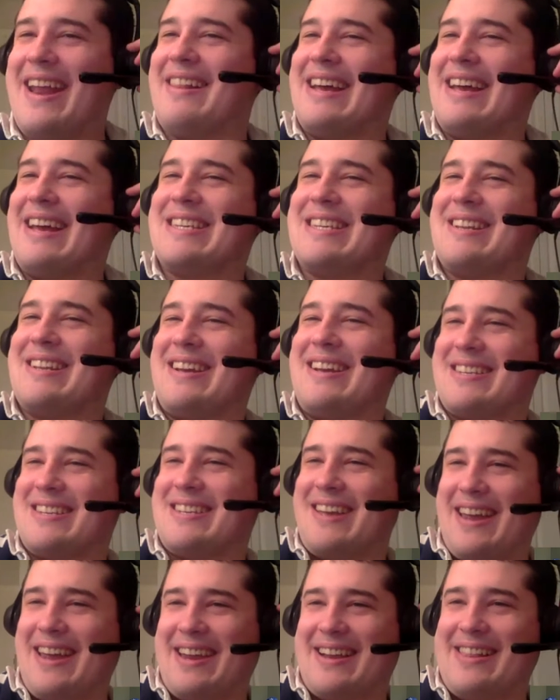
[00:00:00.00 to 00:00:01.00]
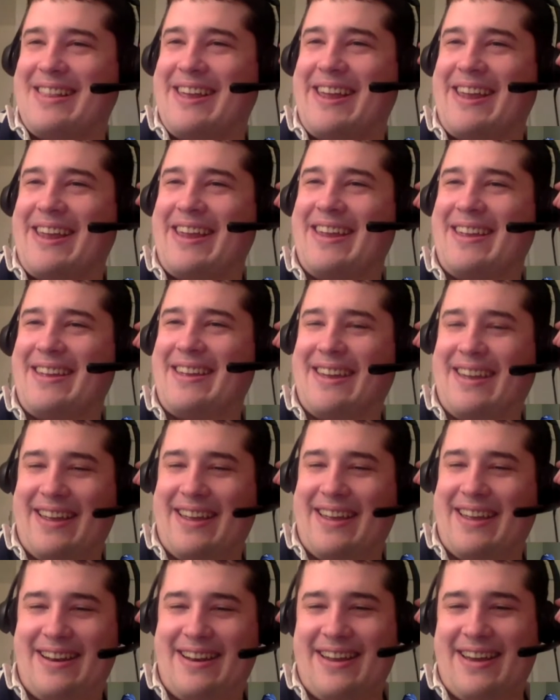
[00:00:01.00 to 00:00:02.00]
less and less likely,
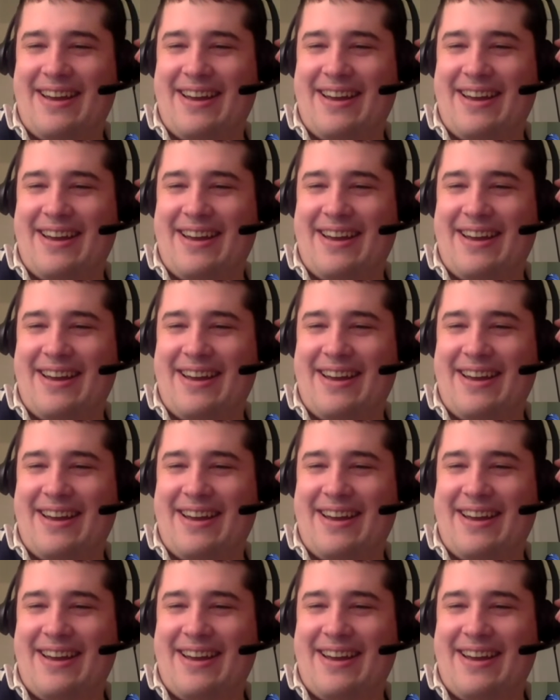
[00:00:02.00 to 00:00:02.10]
and